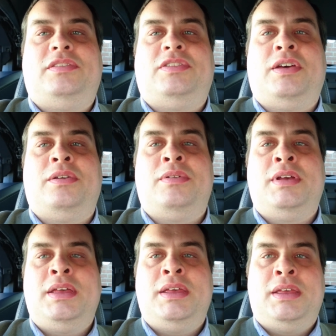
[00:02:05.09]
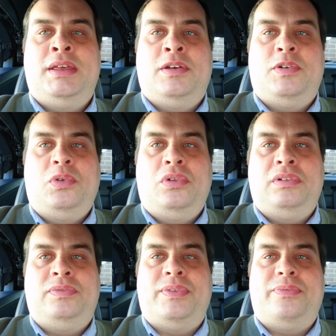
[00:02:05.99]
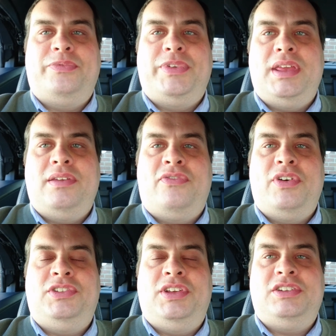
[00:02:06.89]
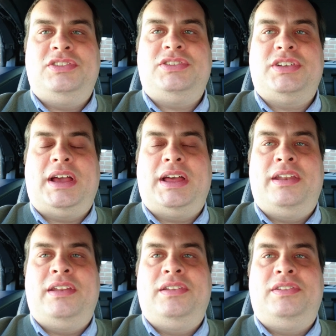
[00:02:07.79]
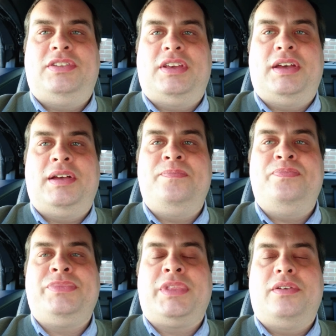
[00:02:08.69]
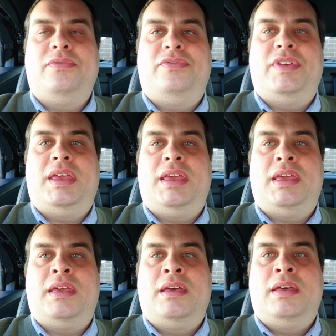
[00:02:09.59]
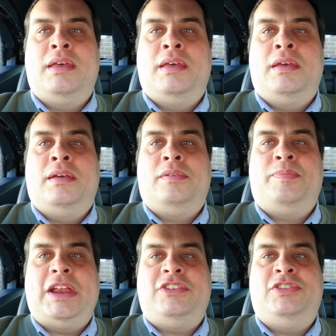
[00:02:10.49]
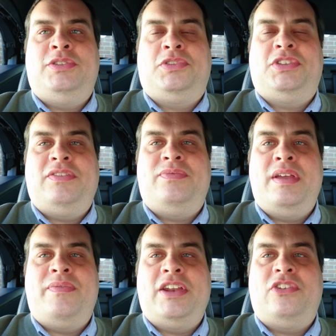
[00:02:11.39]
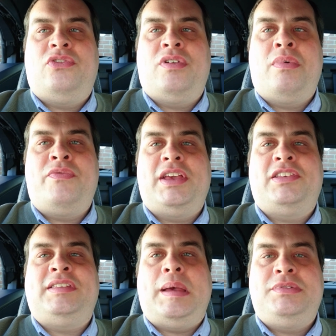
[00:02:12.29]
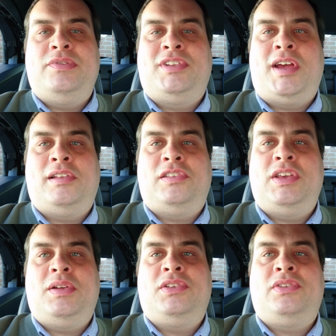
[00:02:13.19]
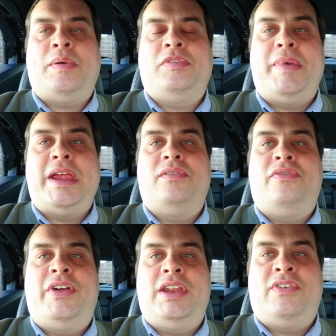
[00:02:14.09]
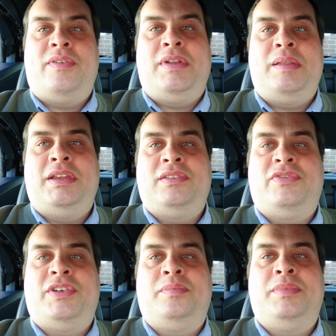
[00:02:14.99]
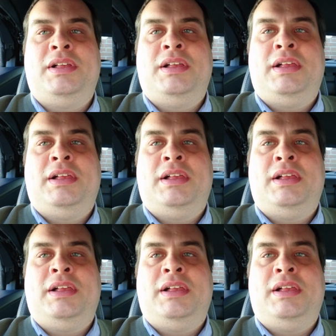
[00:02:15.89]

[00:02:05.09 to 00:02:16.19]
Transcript: So all the, the footage and um, the pictures you'll see for The Adventurer, with the exception of the title sequence, because that was made on a thirty-five millimeter film,